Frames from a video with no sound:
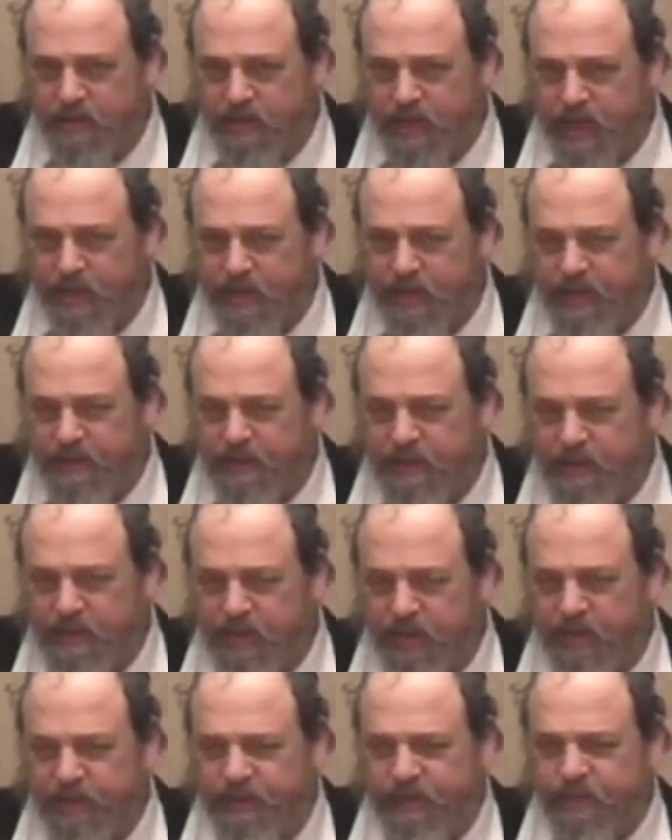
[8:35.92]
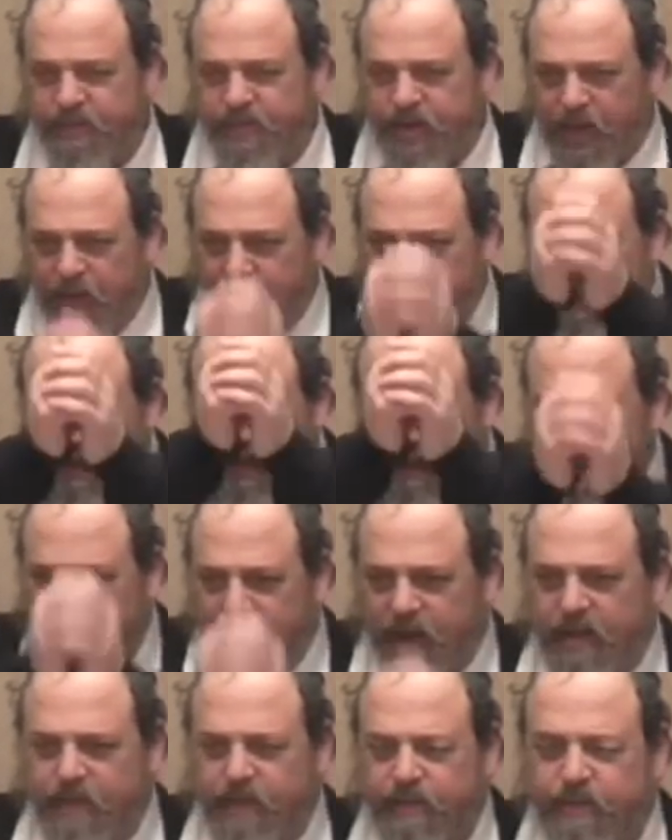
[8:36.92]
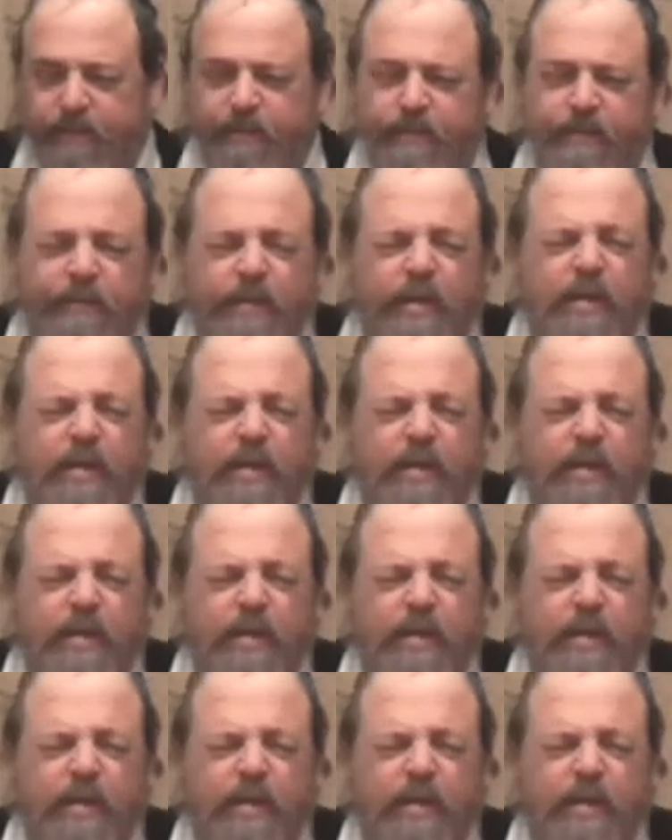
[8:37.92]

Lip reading: That'd be sort of from top to bottom.